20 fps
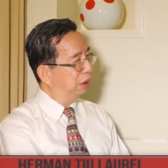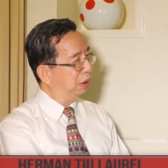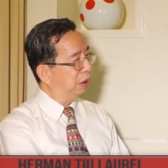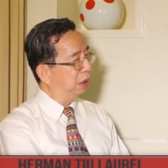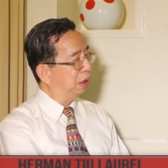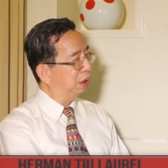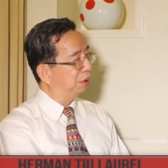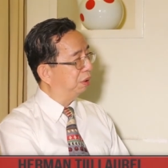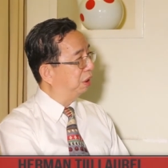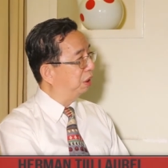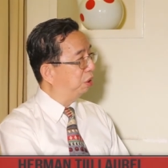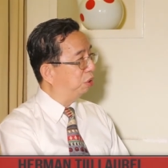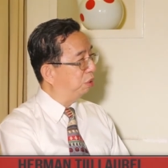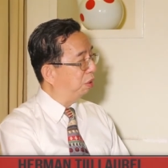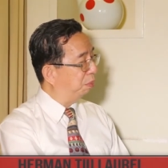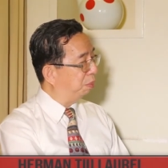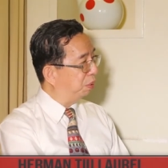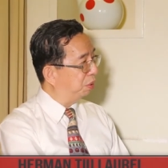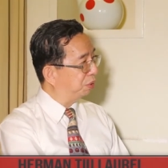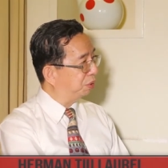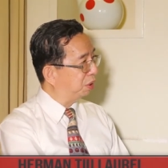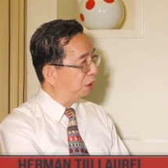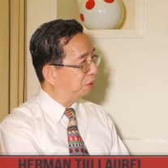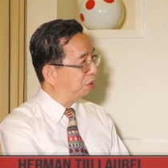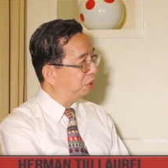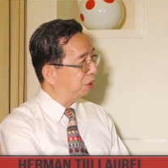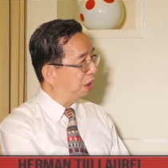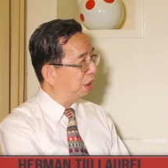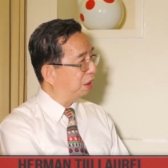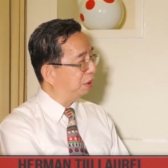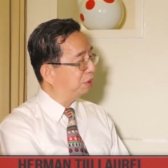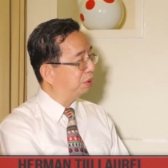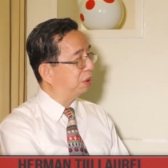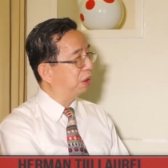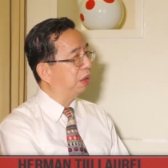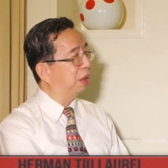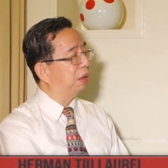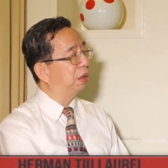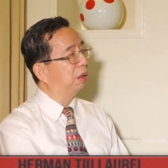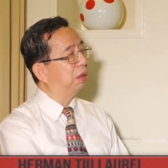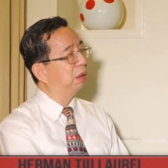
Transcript: uh, renewables, such as uh,